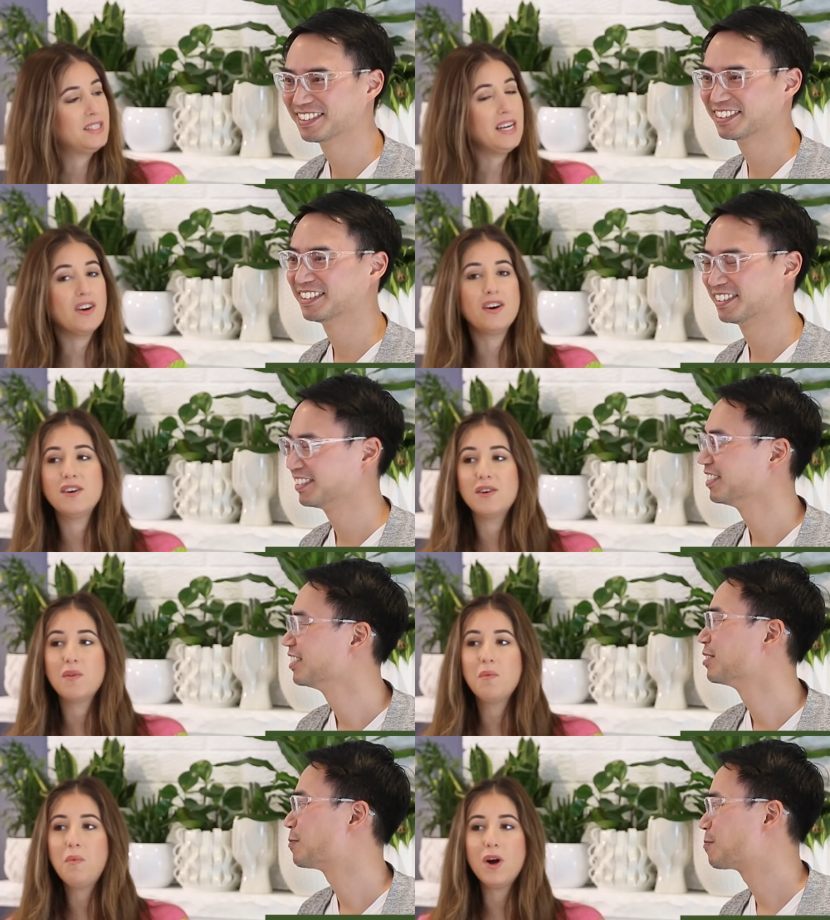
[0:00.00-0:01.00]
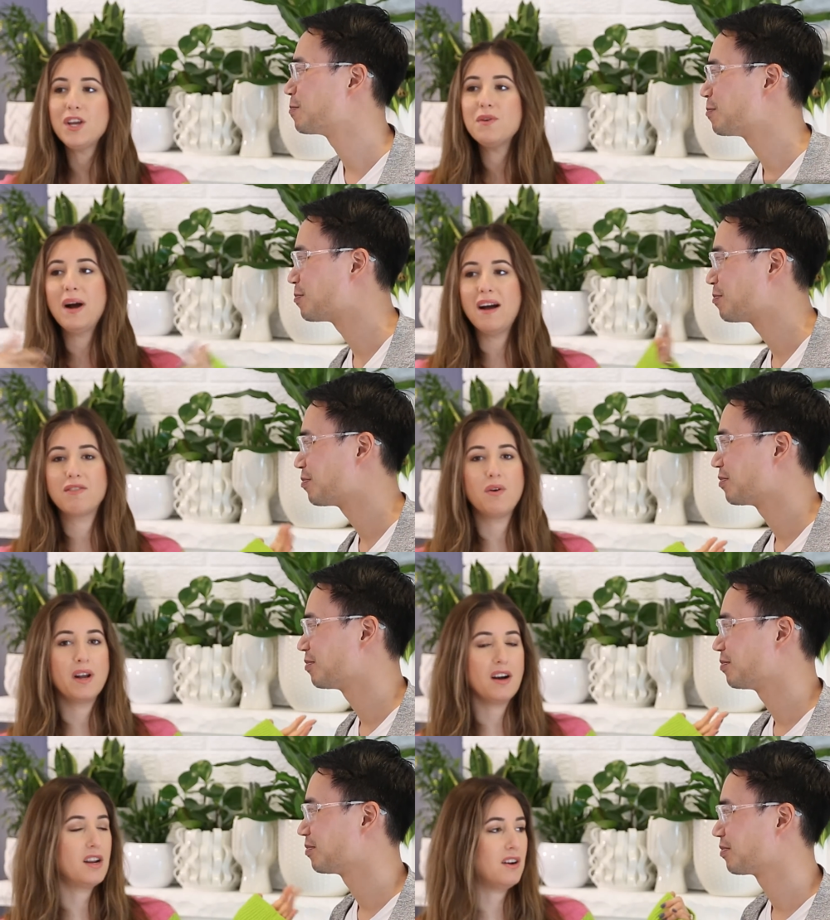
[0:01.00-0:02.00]
Speaker 1: Darryl, what do you have
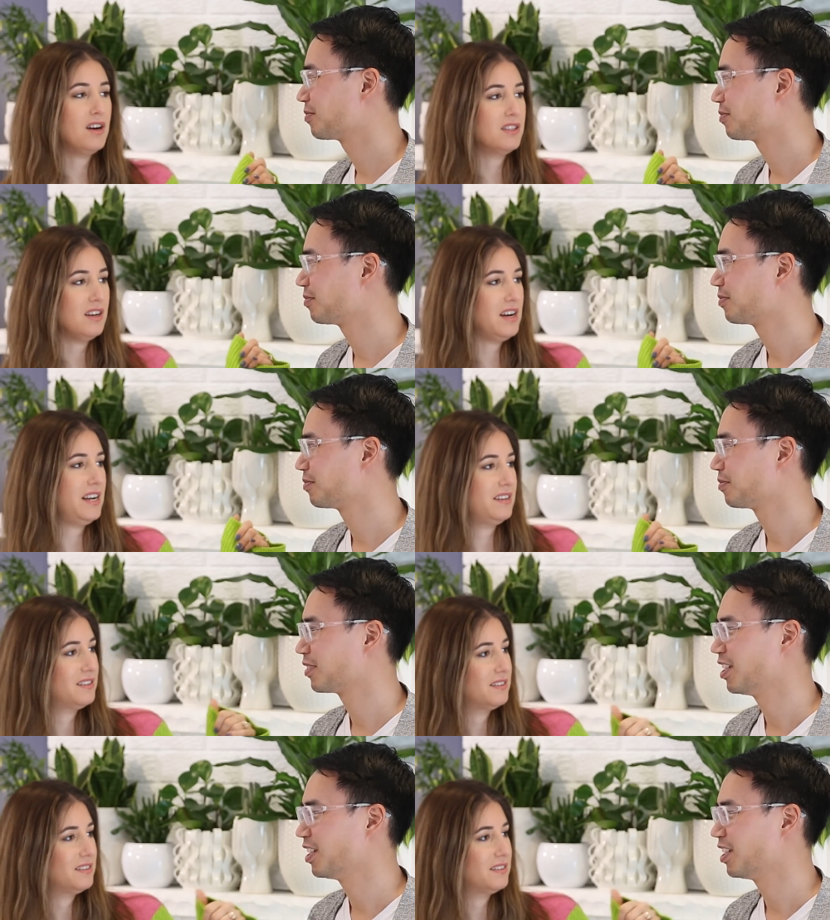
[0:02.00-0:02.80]
going on online?